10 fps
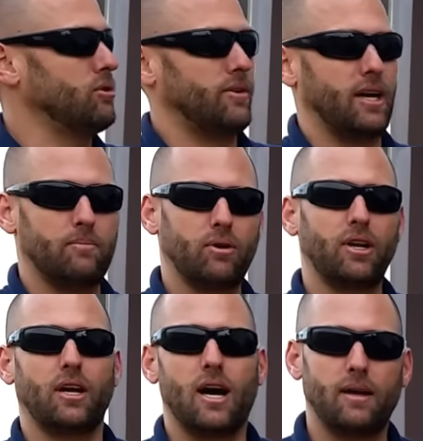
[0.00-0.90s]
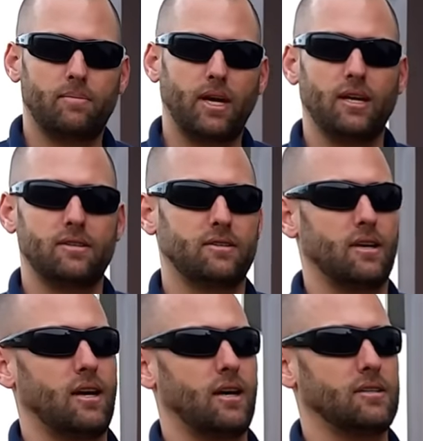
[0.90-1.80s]
move at a pretty high pace.
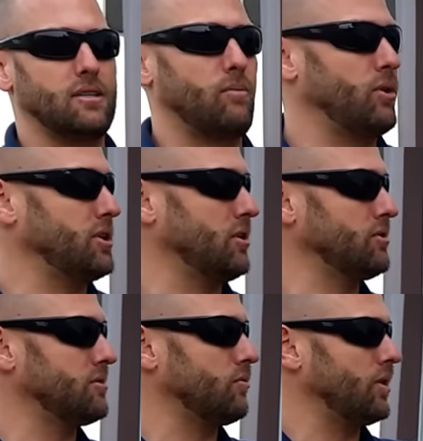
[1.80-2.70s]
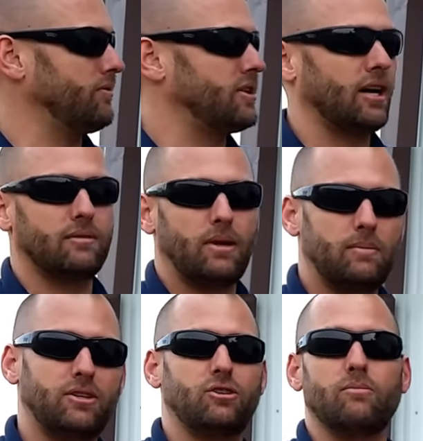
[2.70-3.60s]
Uh, some windows we've done
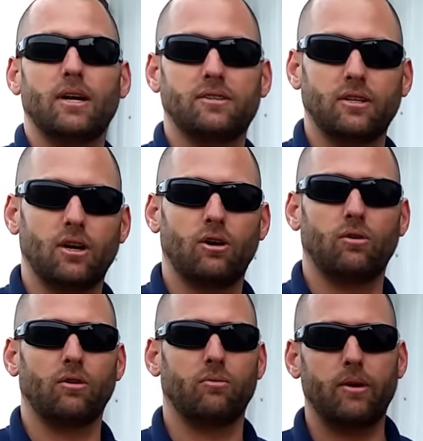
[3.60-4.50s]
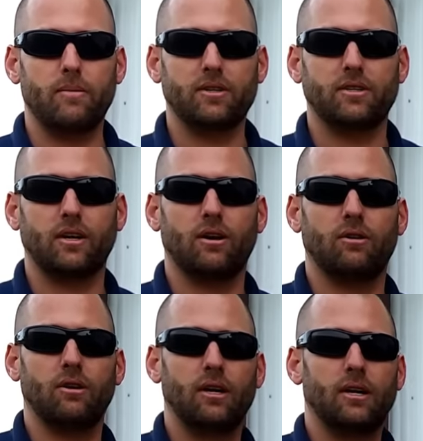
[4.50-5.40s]
maybe two months ago or three months
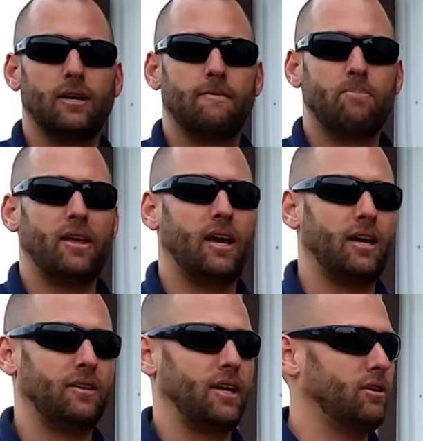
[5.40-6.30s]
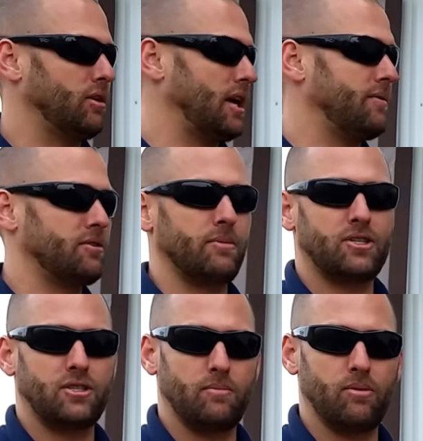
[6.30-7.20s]
ago, and they don't have as
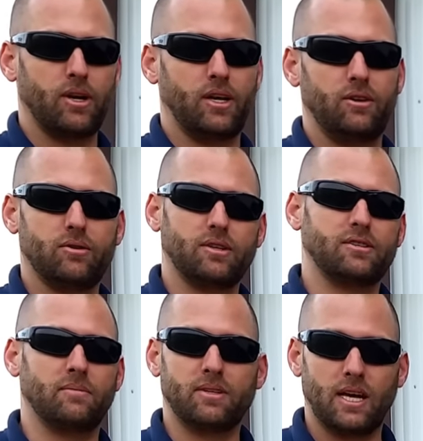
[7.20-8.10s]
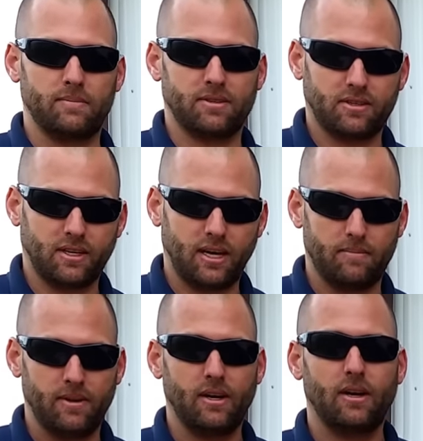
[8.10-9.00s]
much debris. You can sometimes skip